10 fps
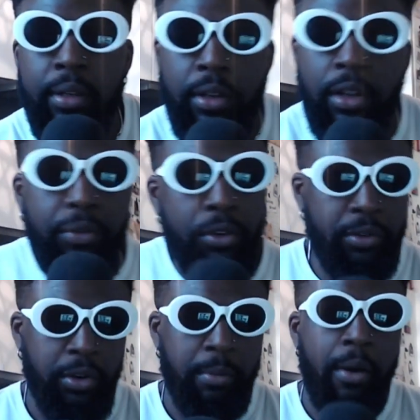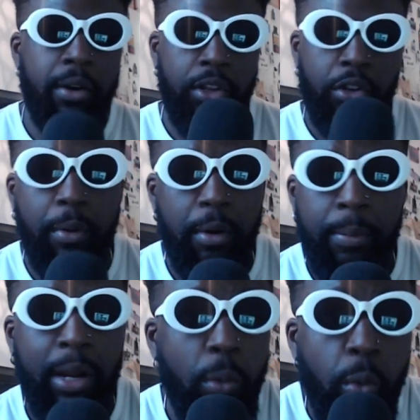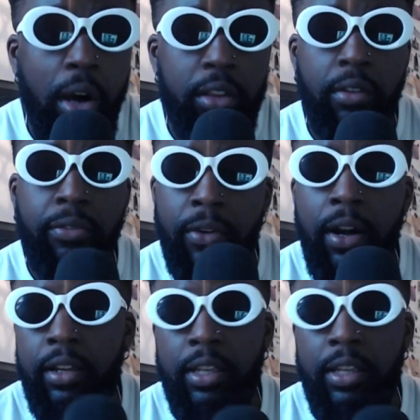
If you're an American, you'll probably be like, what the fuck?